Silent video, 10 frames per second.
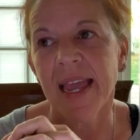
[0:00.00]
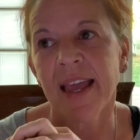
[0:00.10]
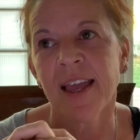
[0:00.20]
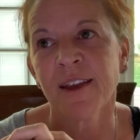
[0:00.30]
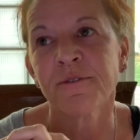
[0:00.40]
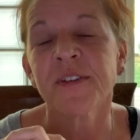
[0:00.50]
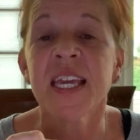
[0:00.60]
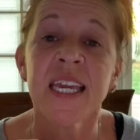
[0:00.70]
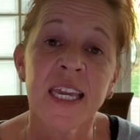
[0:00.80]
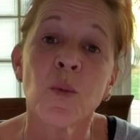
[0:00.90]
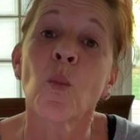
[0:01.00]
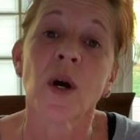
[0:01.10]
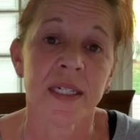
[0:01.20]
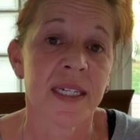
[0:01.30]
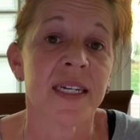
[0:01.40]
if he
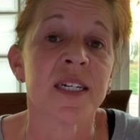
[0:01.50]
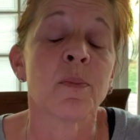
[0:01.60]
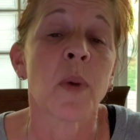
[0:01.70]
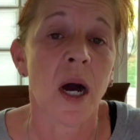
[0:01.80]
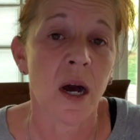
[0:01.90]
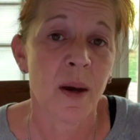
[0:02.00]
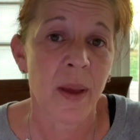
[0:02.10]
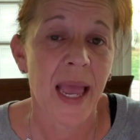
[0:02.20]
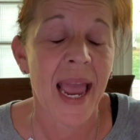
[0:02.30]
wanted Bob